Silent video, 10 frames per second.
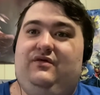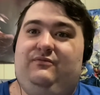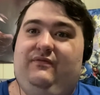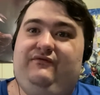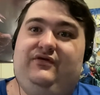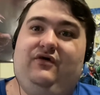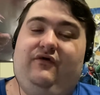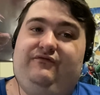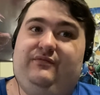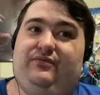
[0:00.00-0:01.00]
If
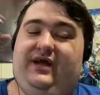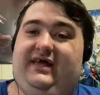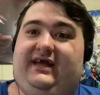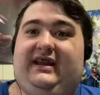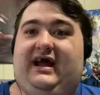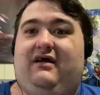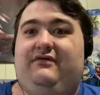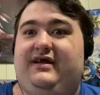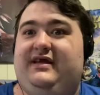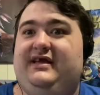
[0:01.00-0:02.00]
you play like an hour
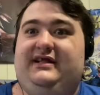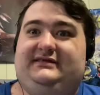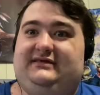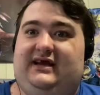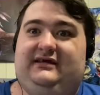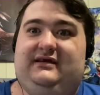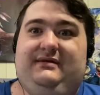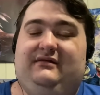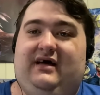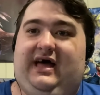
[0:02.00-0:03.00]
late, it's not going to be
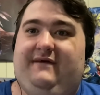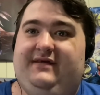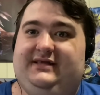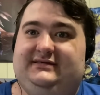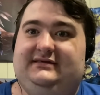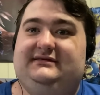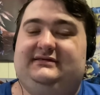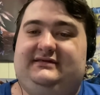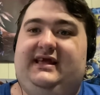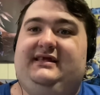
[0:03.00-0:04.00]
live. It's this
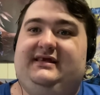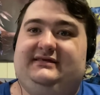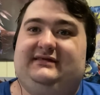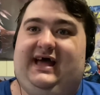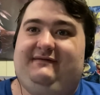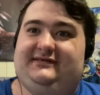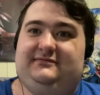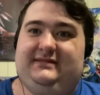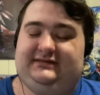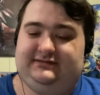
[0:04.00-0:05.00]
thing is live. It's
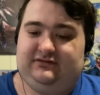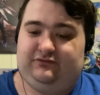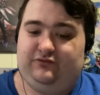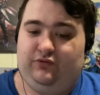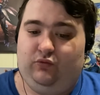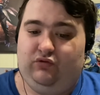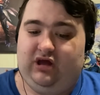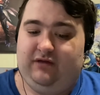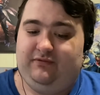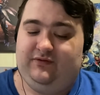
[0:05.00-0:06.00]
basically up to the
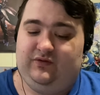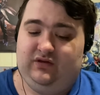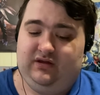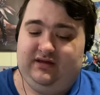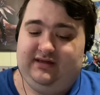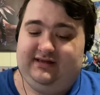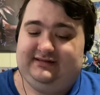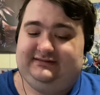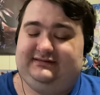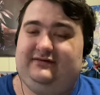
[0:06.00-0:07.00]
web.
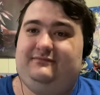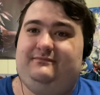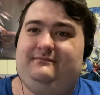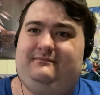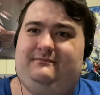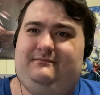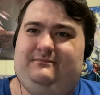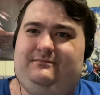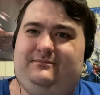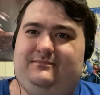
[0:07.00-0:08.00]
So,
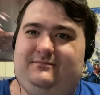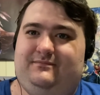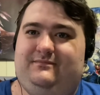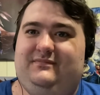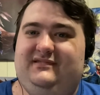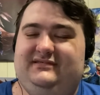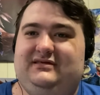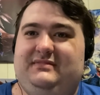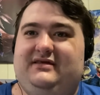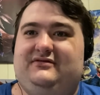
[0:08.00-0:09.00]
this is going to
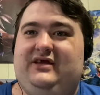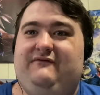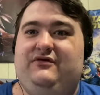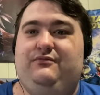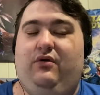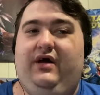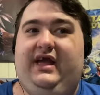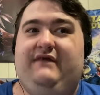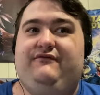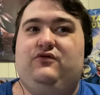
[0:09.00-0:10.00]
be interesting.
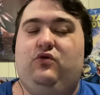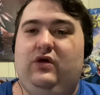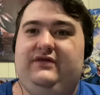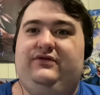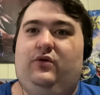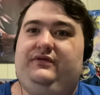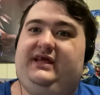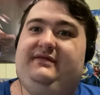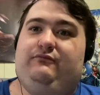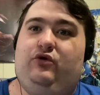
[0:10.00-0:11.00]
If you quit during the
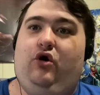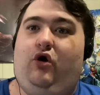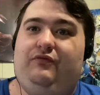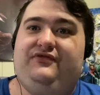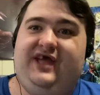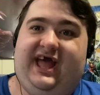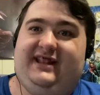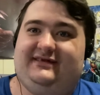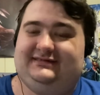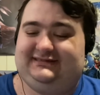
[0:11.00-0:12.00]
game, we're all dead.
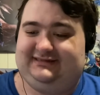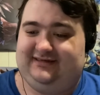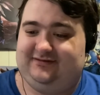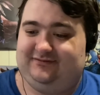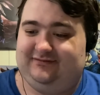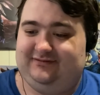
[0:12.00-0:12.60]
So,